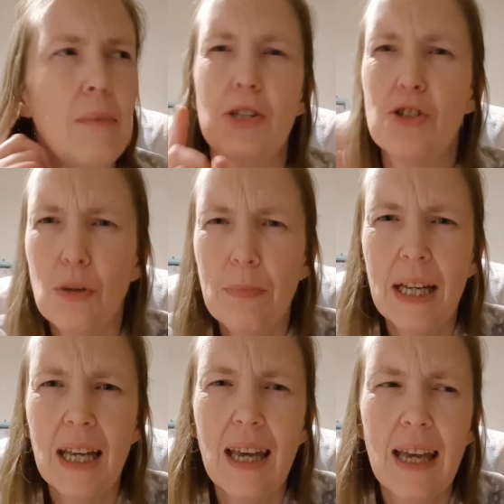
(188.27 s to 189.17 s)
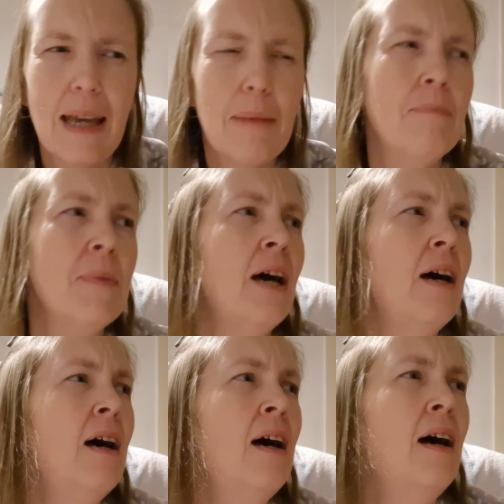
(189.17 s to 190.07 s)
My shopping came.
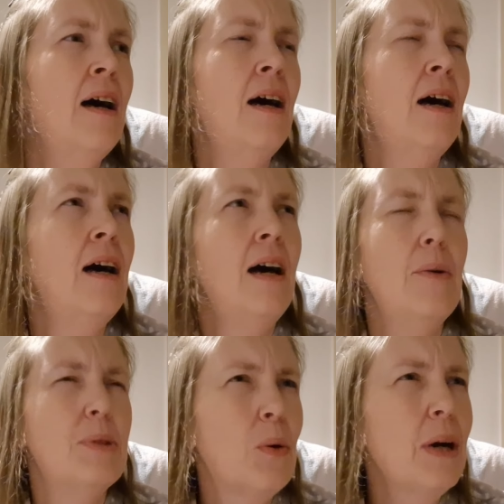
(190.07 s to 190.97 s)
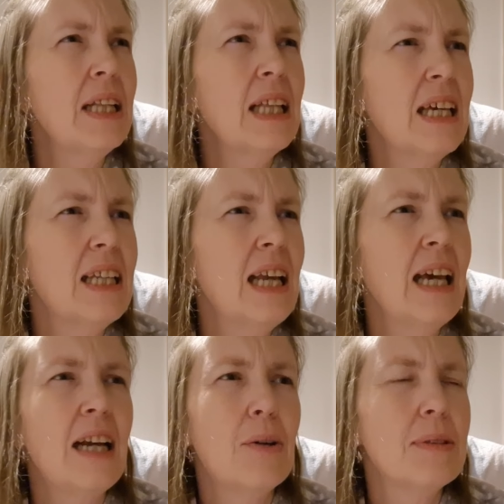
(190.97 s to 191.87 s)
It was quite late at
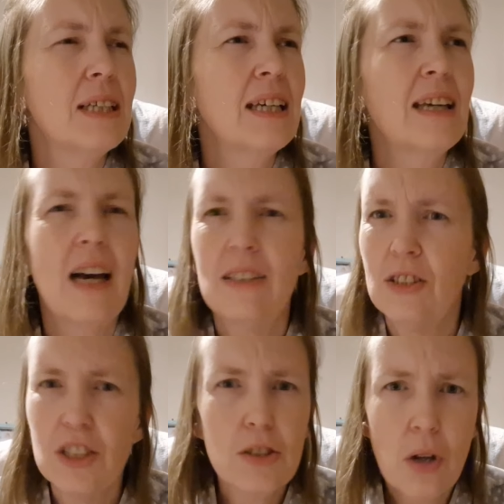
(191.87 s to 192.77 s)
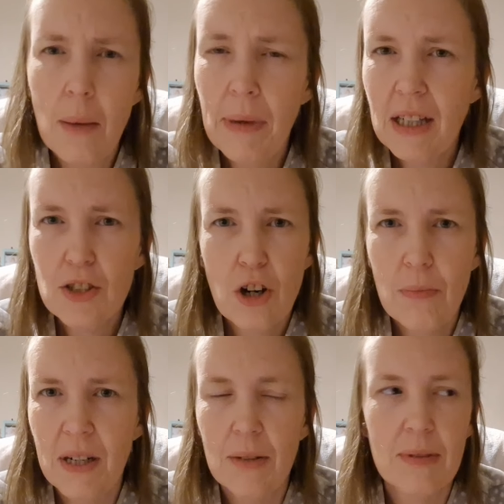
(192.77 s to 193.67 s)
night and I was like, I just got a big
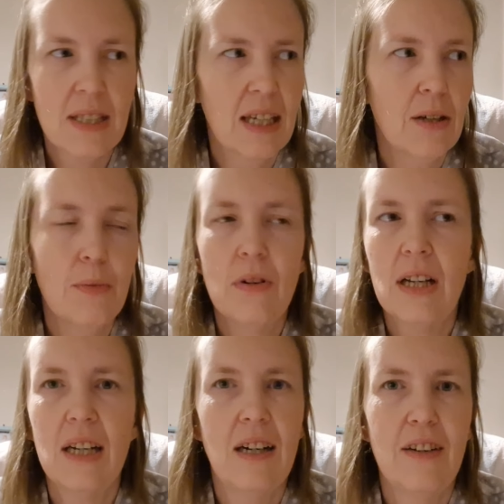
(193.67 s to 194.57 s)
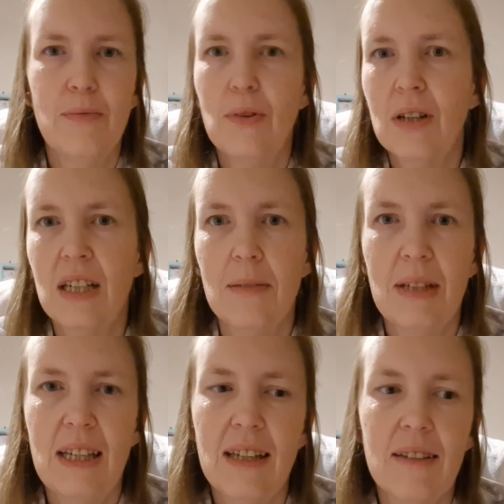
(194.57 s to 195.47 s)
shop and I was like, what can I have? What can I
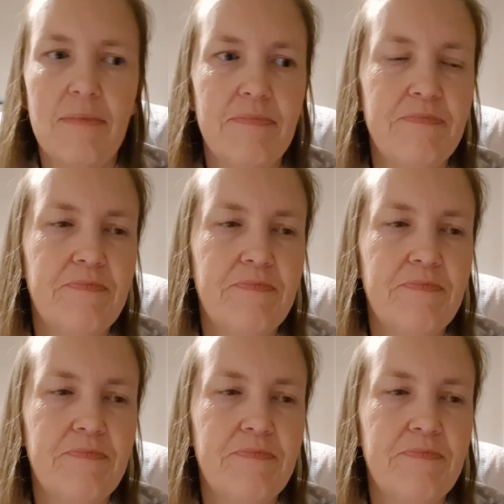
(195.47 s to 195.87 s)
make?